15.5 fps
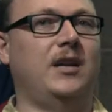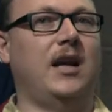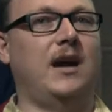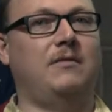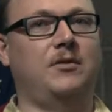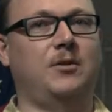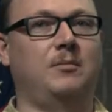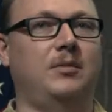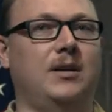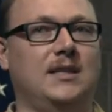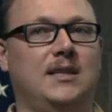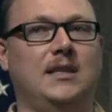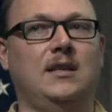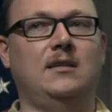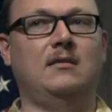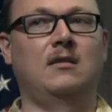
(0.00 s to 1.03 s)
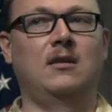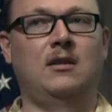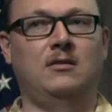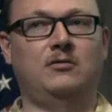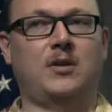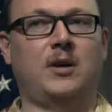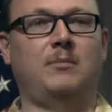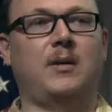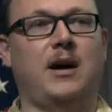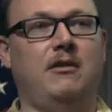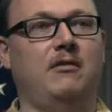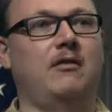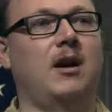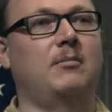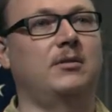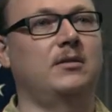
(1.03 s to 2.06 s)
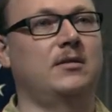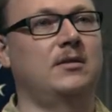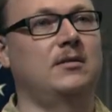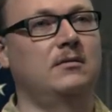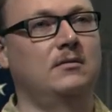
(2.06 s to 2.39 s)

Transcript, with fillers: after busting Dread Pirate Roberts.